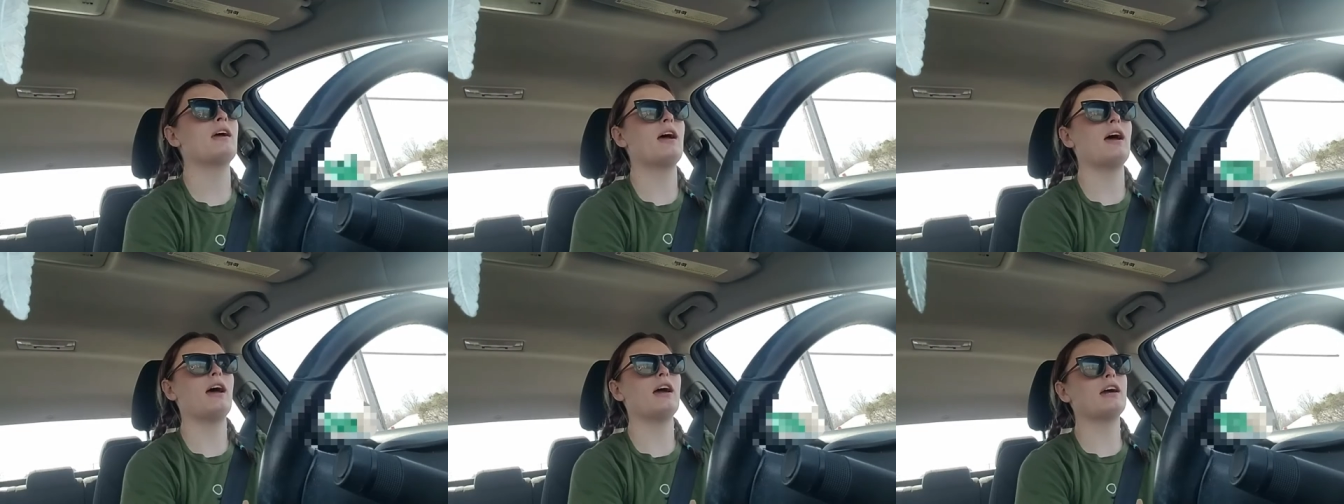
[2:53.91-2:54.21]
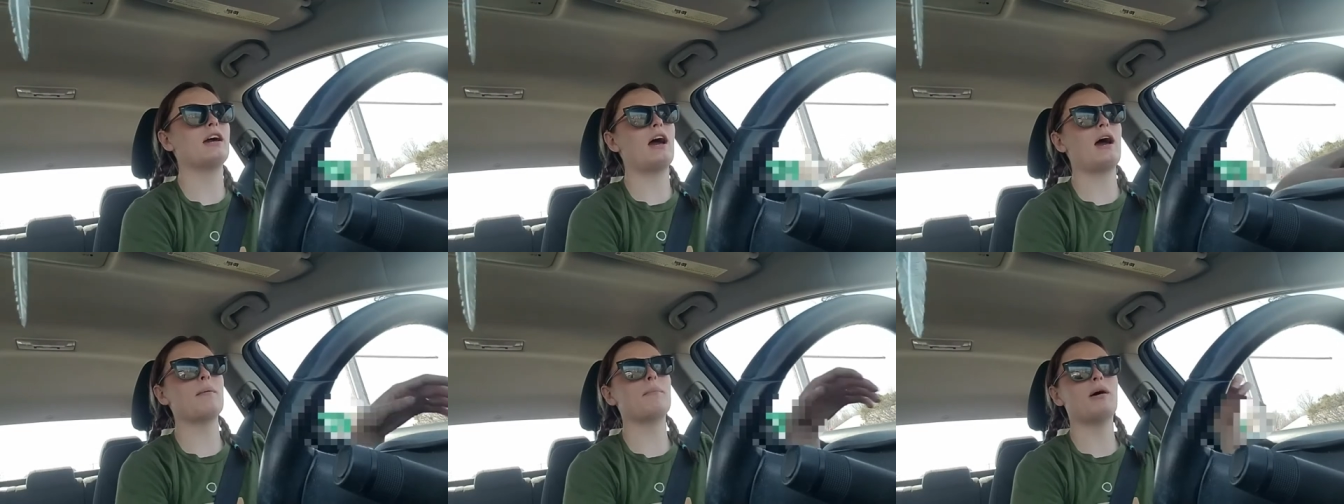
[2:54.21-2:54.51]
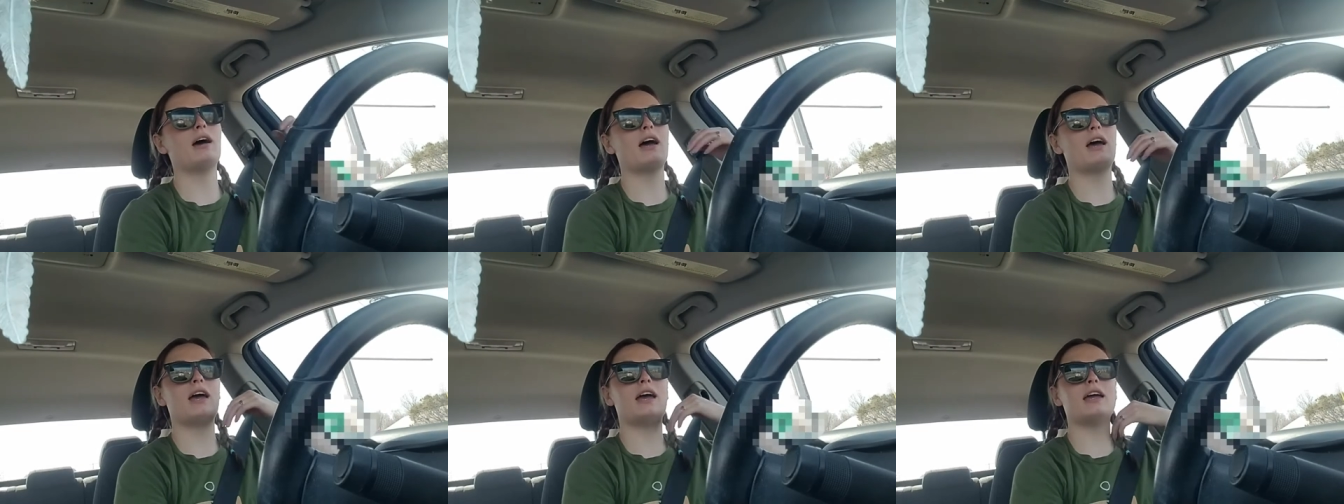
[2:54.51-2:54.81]
I got
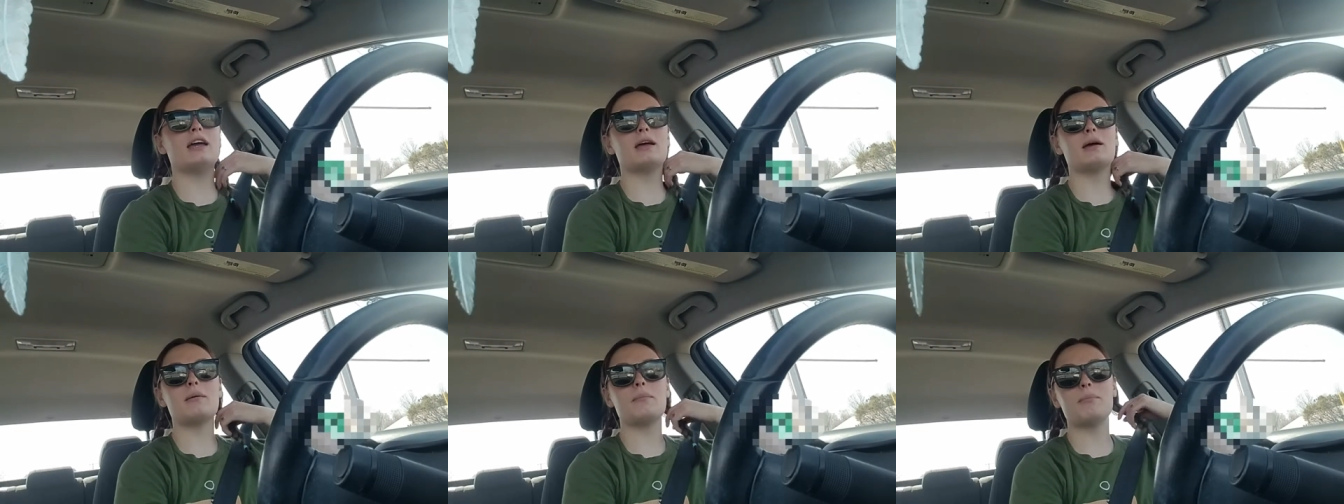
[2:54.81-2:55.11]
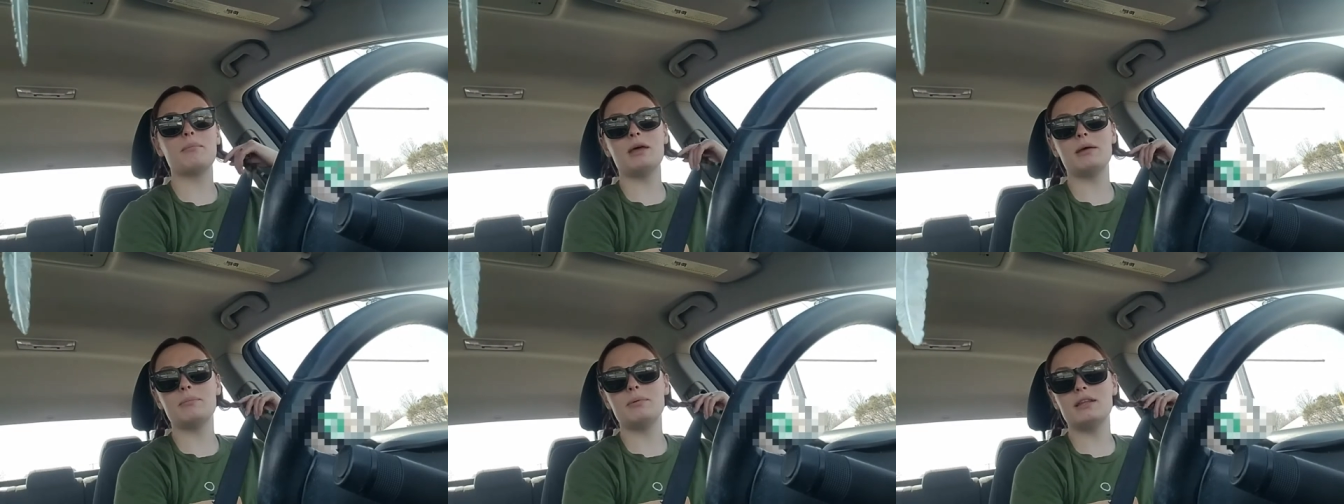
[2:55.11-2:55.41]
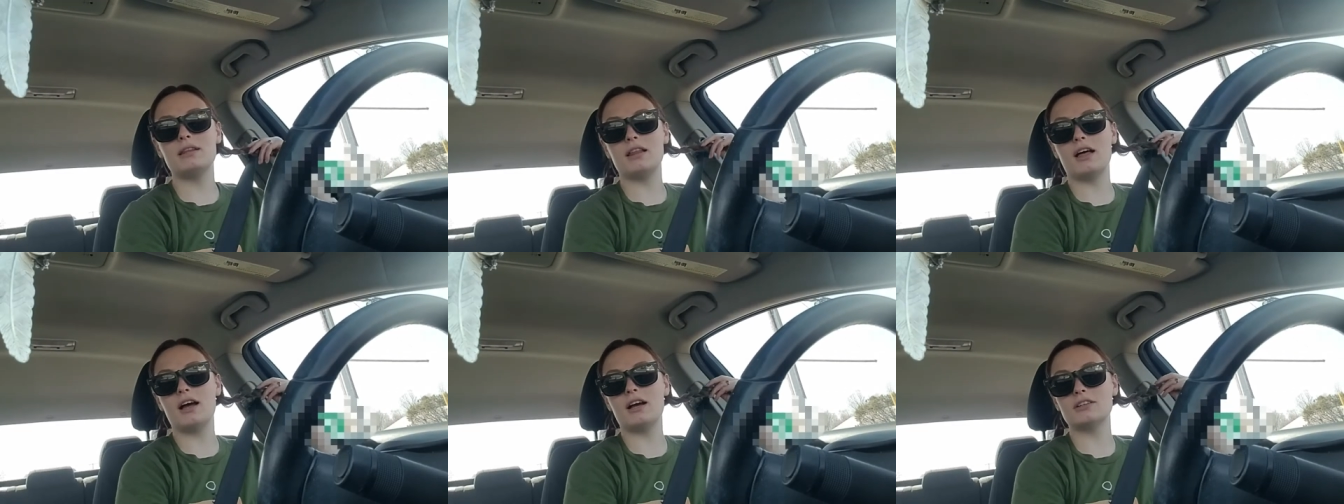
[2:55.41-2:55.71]
my
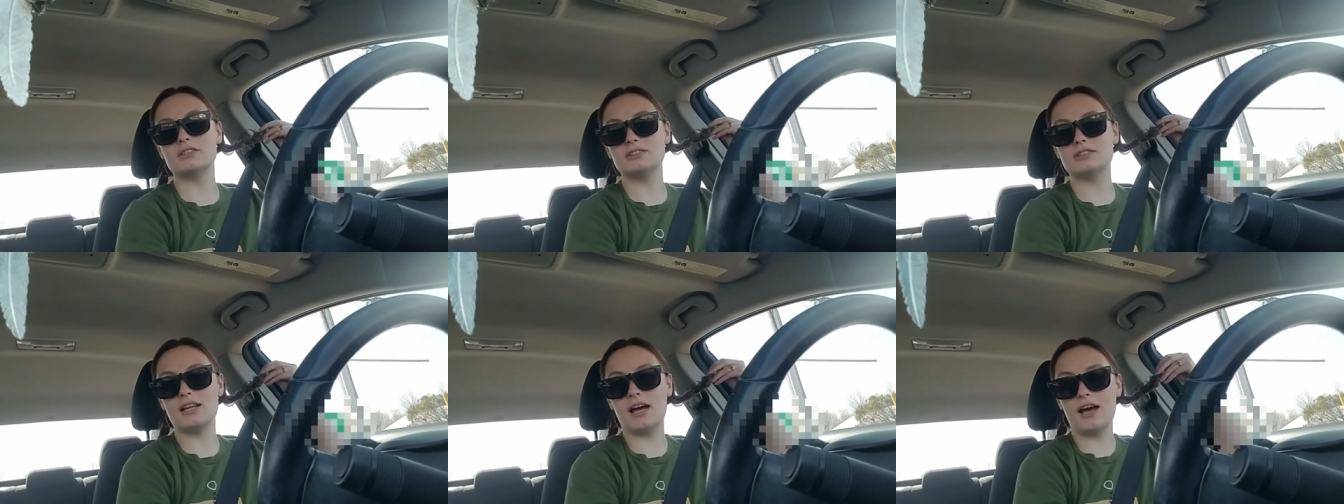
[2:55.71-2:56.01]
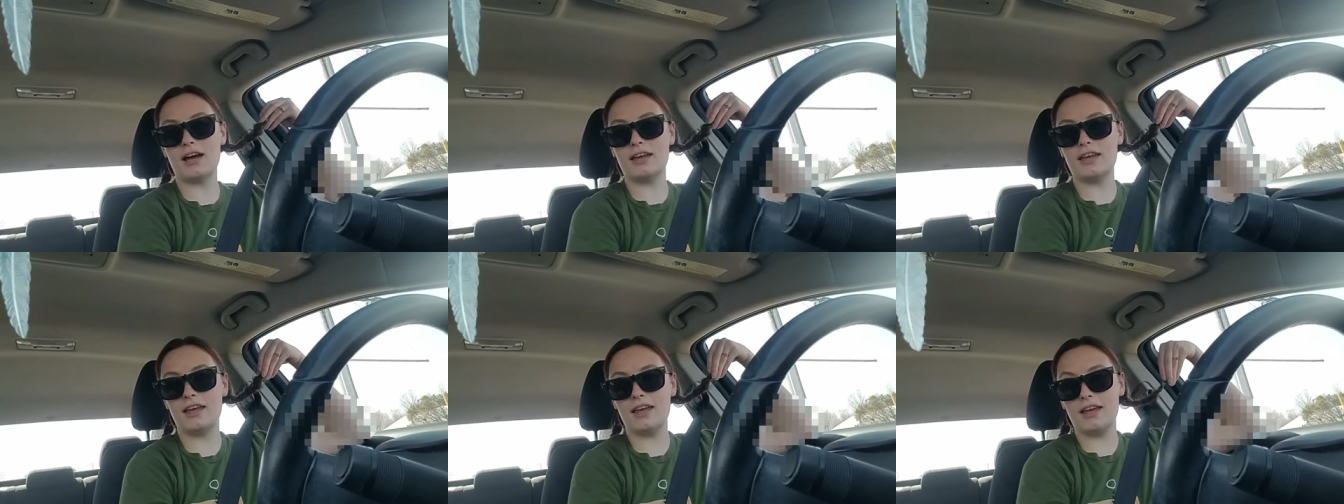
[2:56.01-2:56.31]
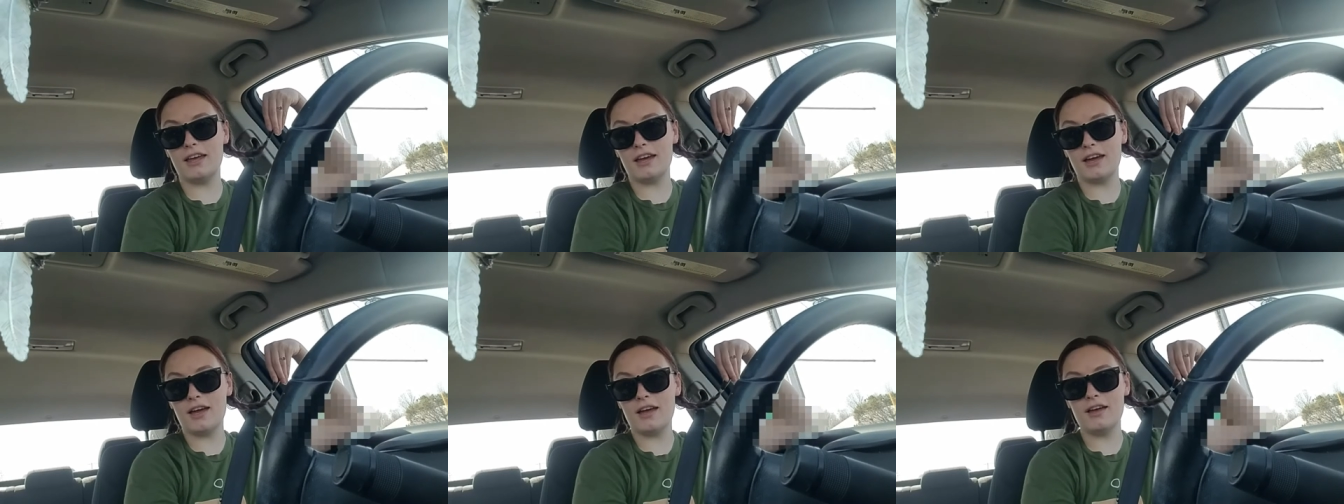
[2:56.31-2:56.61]
long
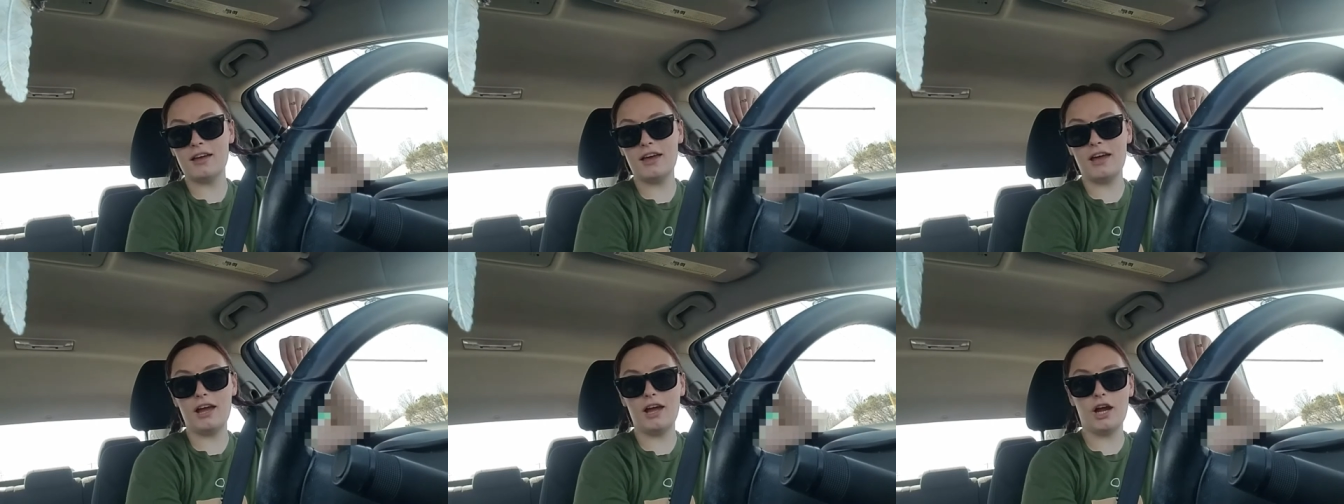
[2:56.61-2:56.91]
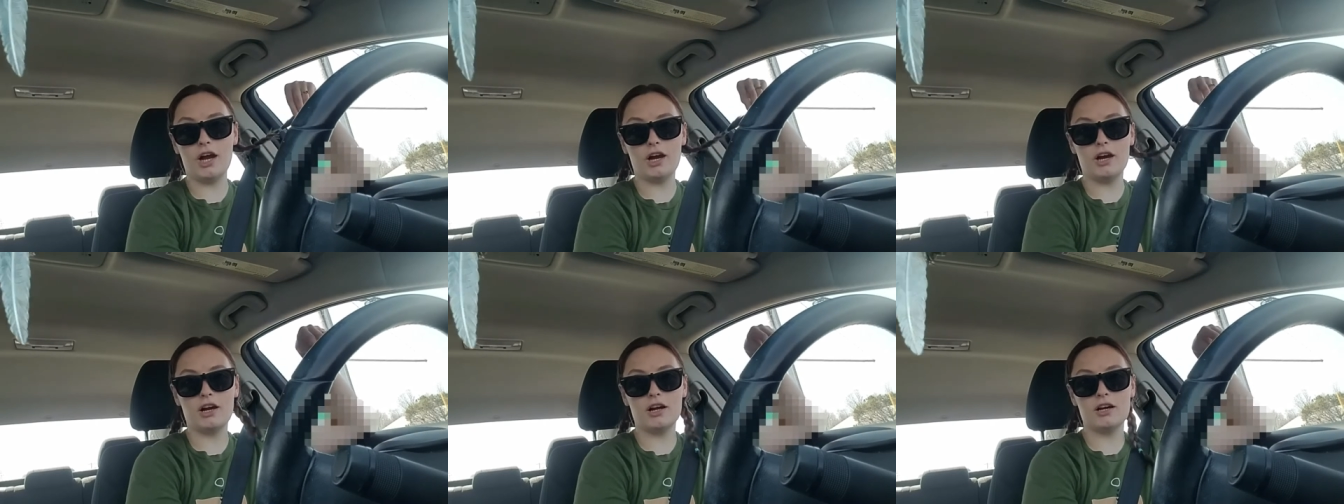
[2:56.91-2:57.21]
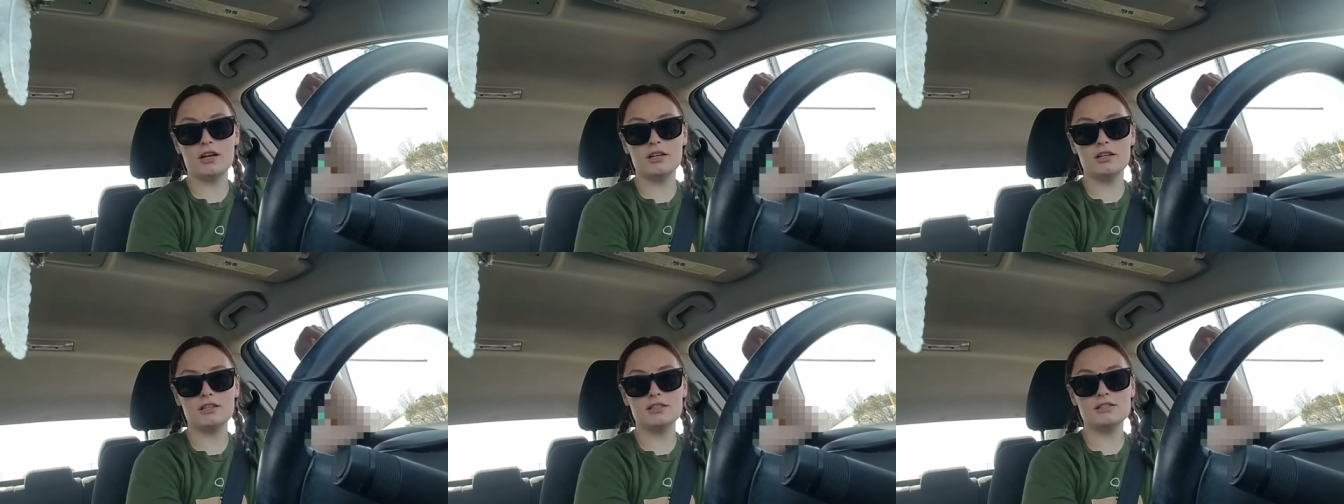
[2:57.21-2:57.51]
stocking hair
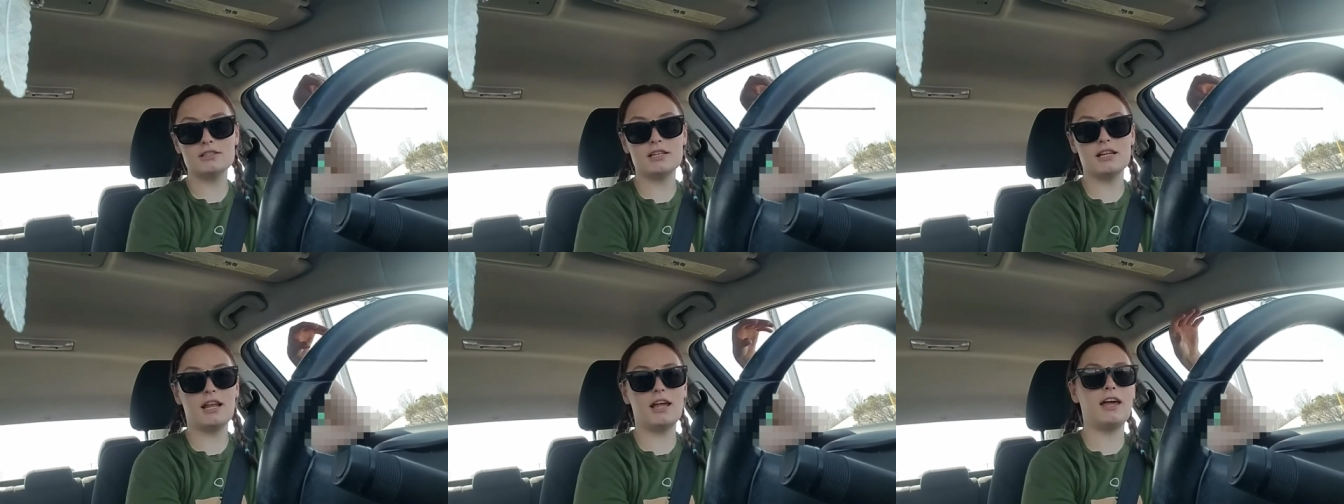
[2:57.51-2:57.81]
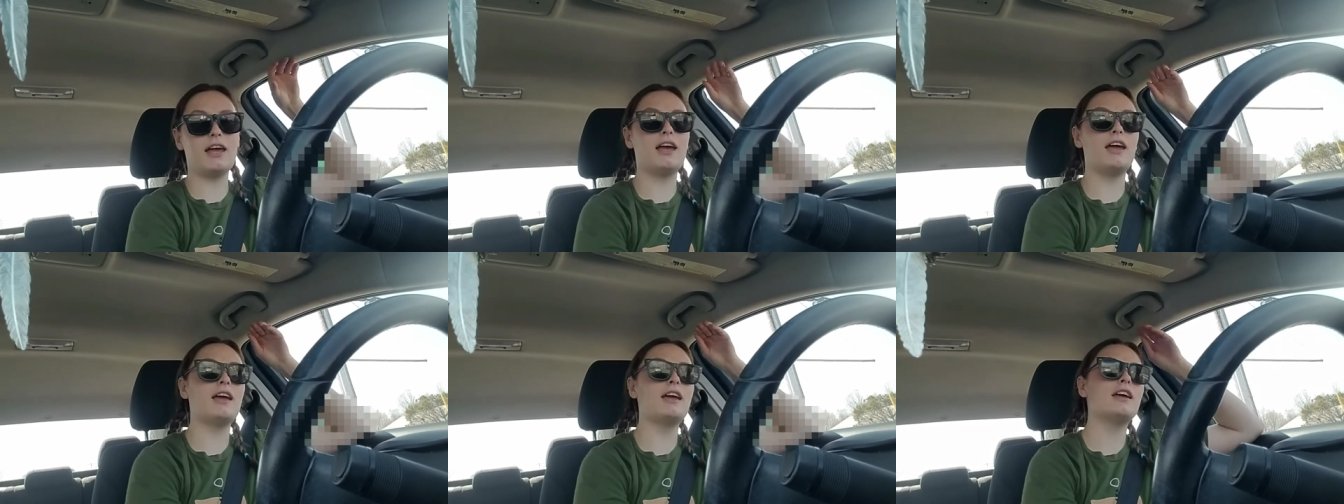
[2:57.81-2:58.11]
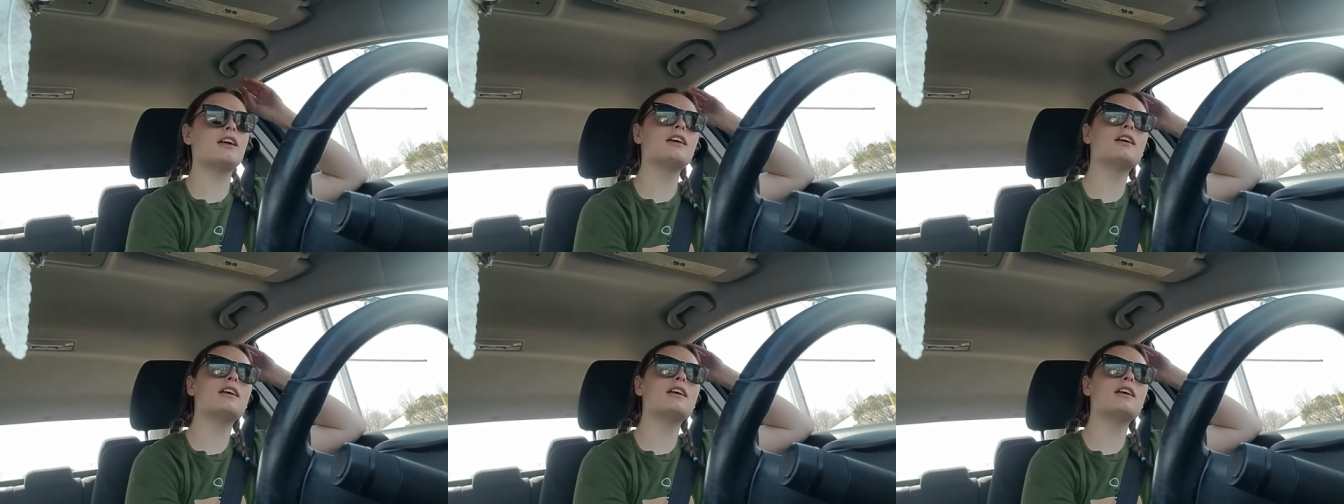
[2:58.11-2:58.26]
today.